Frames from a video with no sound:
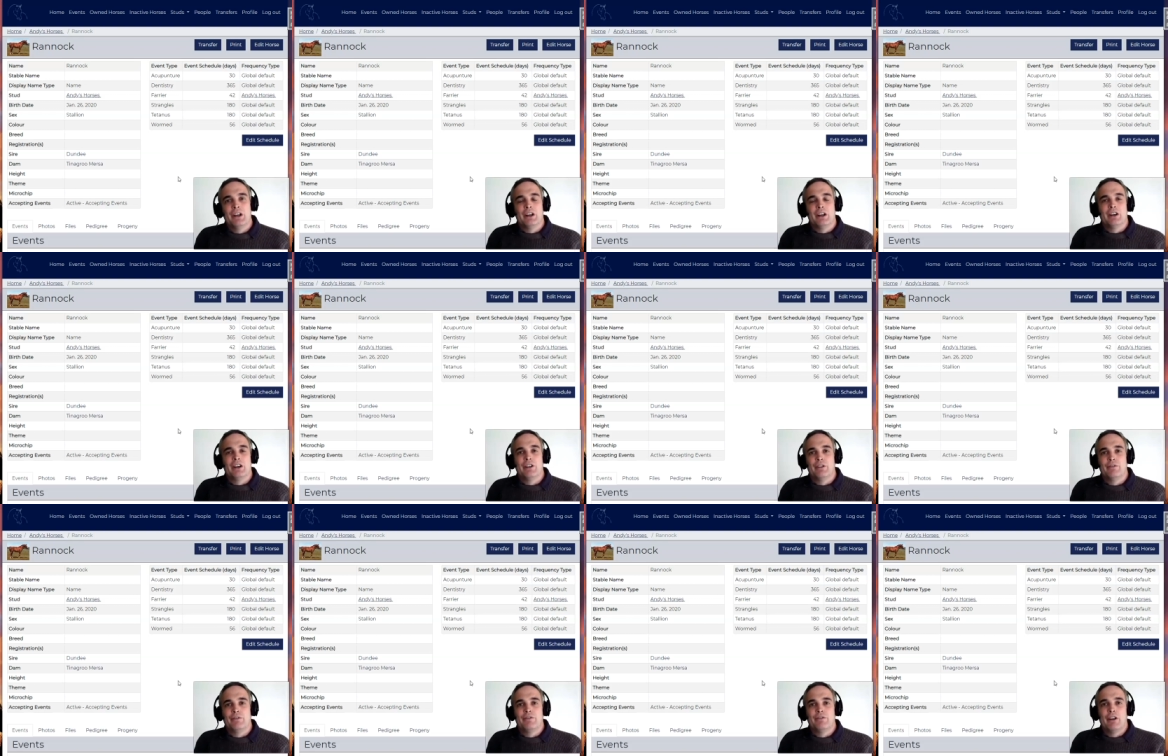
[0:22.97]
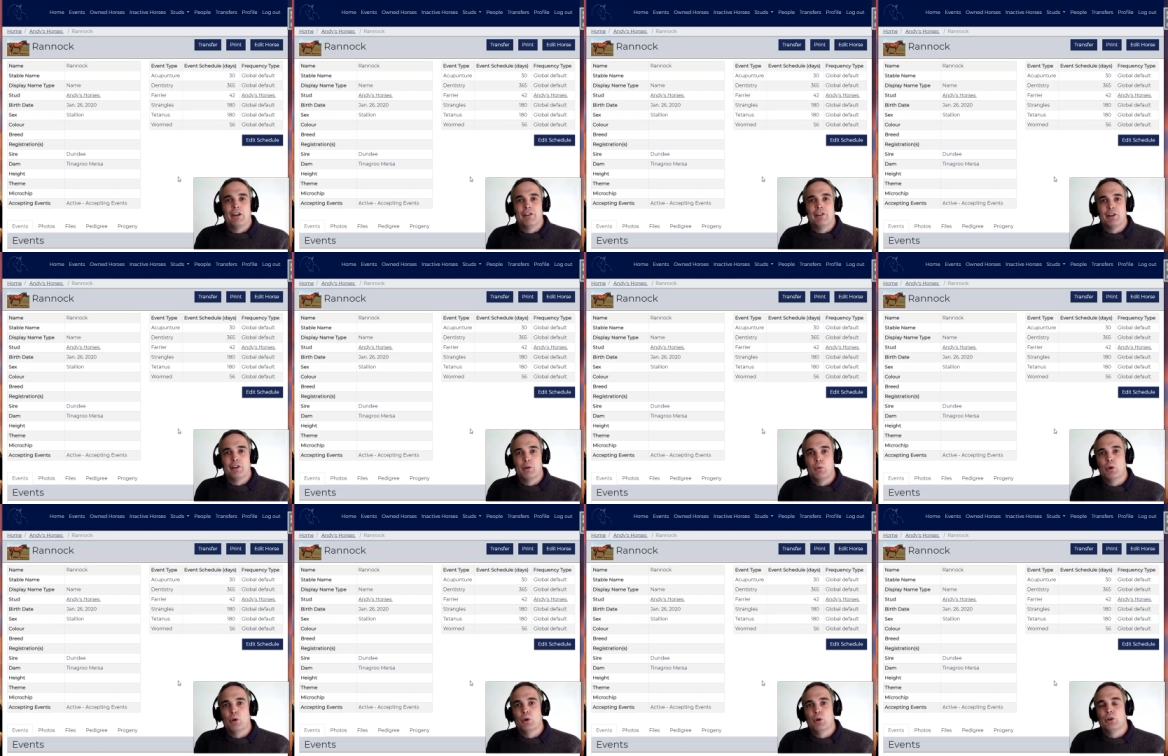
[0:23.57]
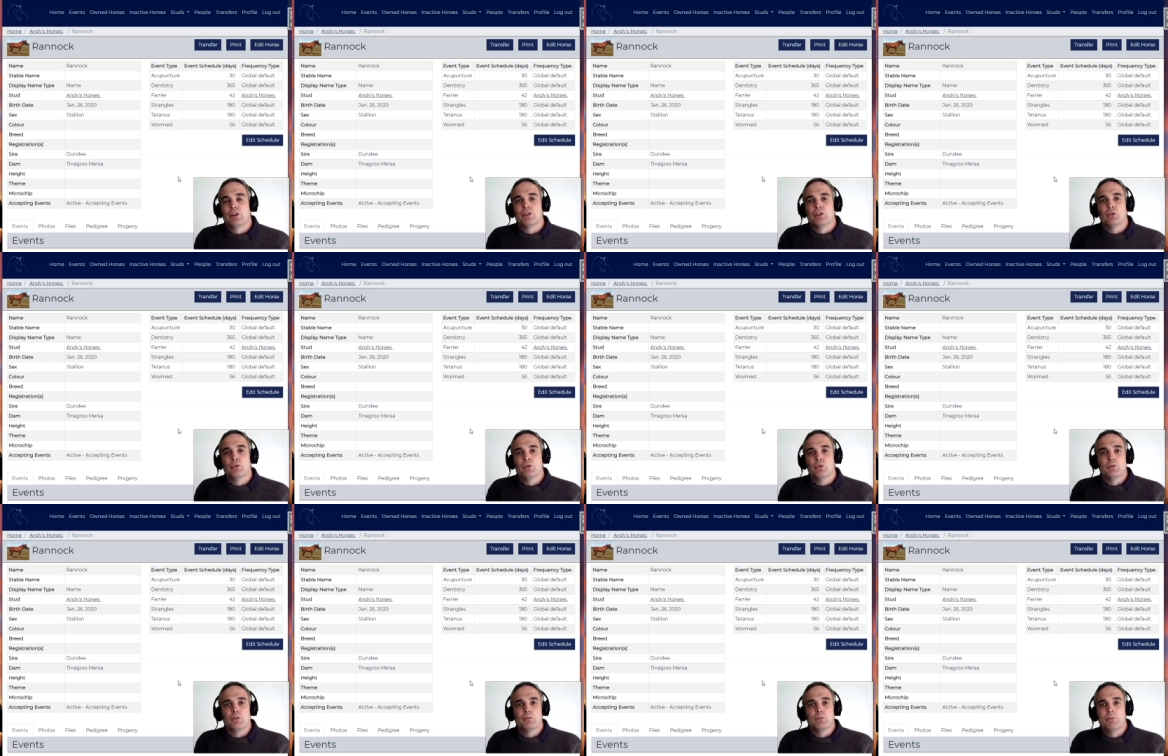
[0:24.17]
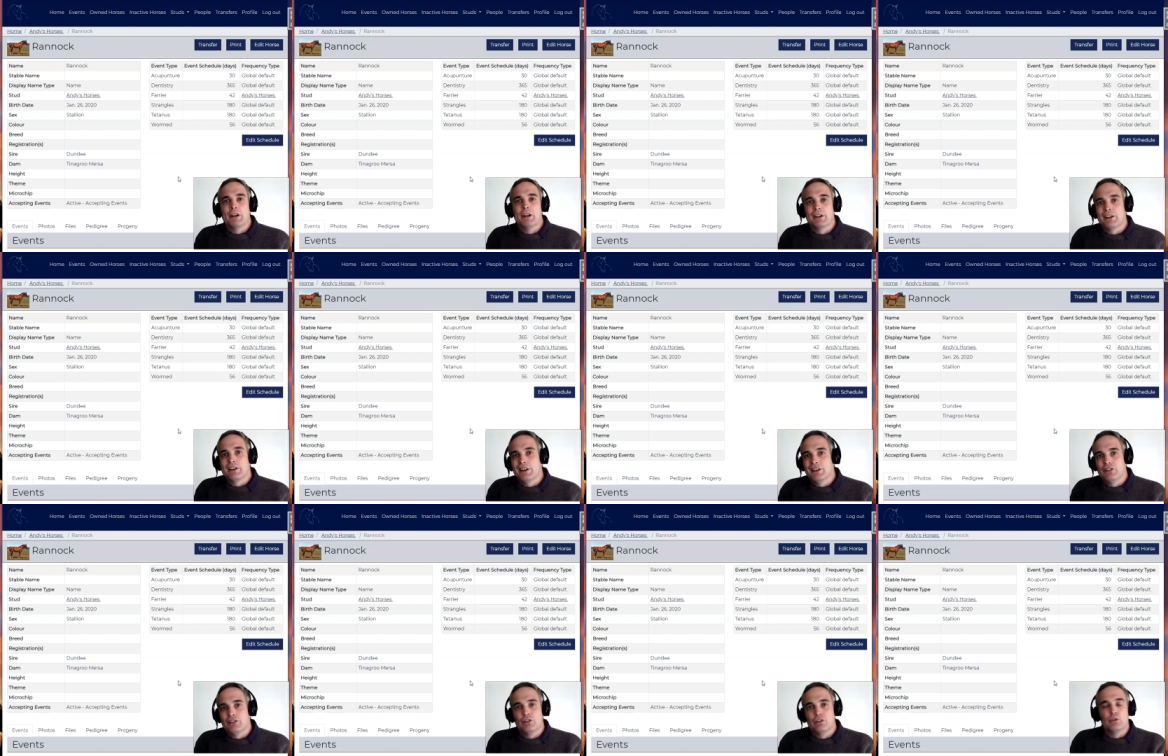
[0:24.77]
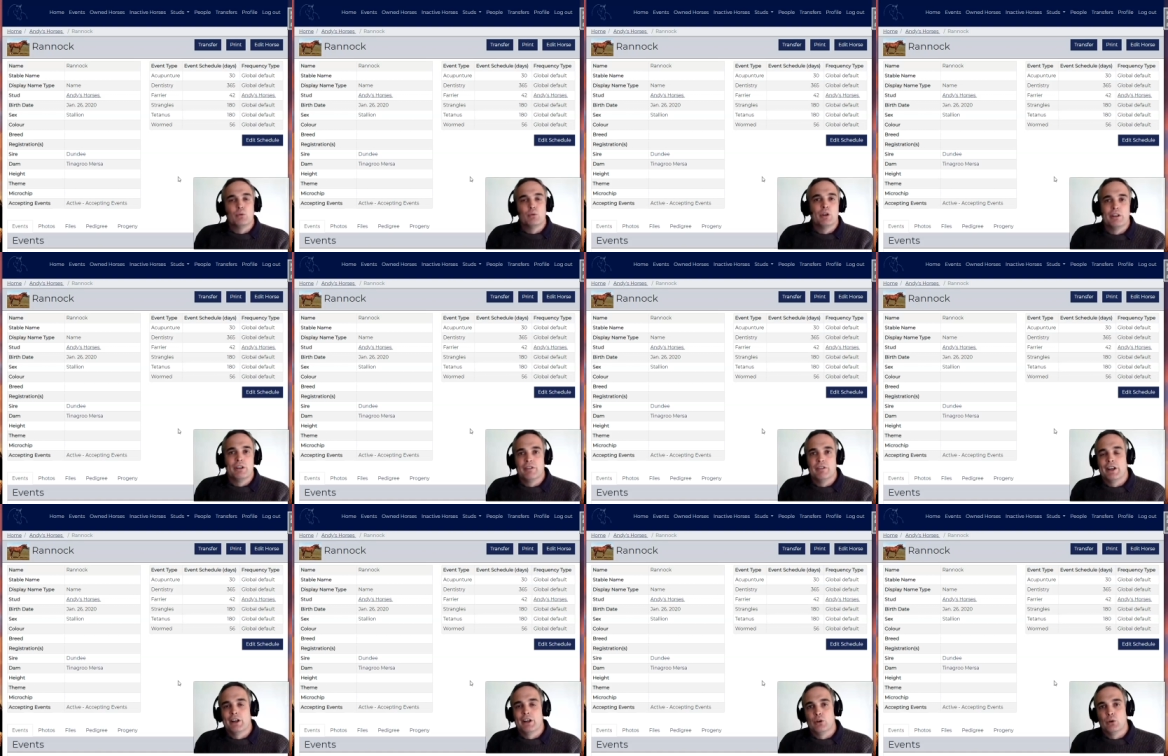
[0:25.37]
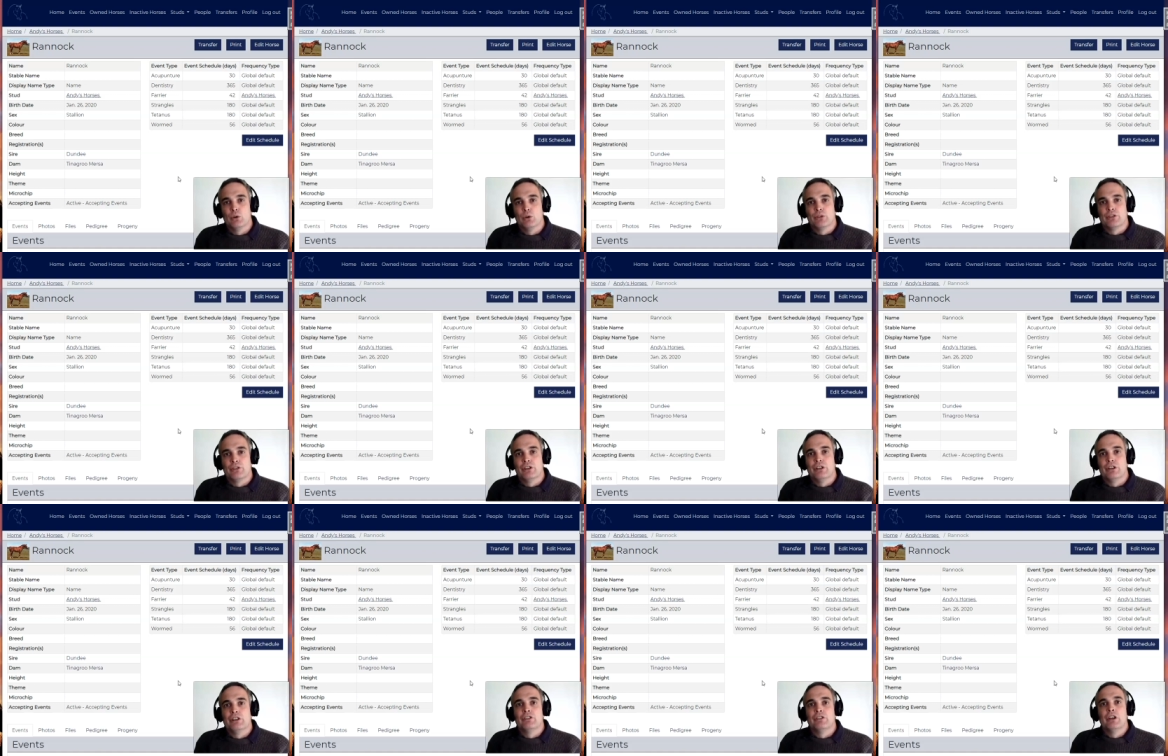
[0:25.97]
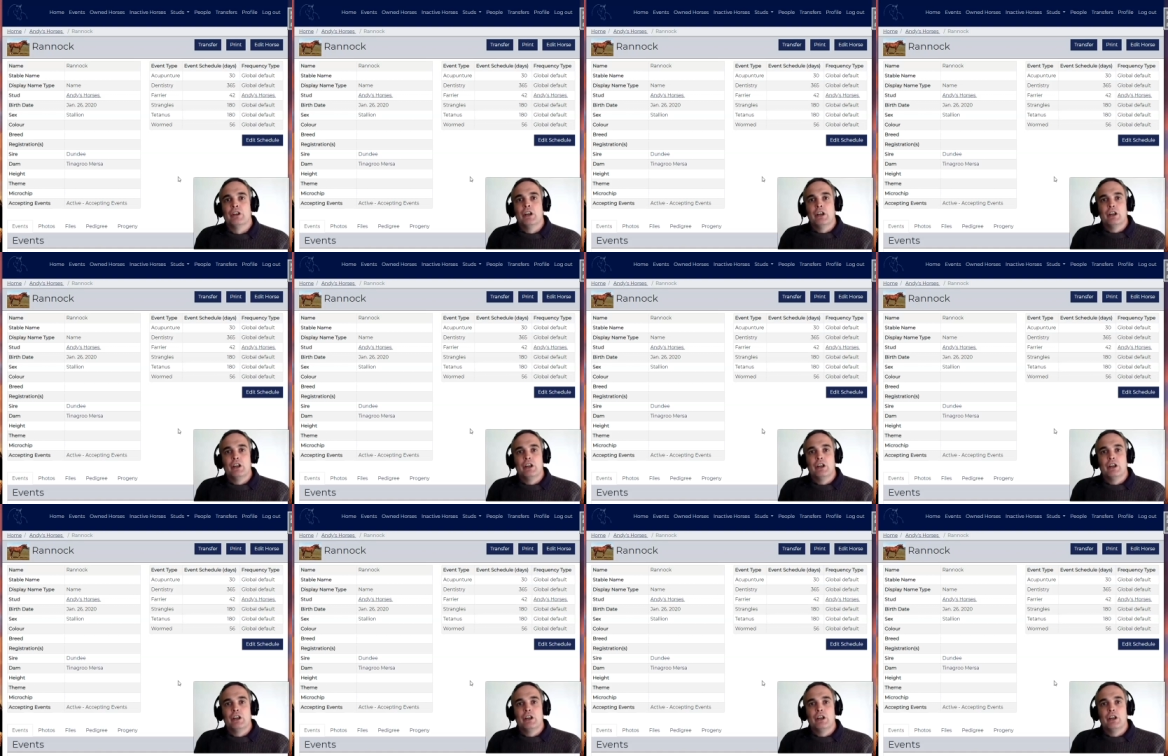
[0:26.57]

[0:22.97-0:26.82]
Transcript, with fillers: uh, the farrier work or medication or whatever that horse needs,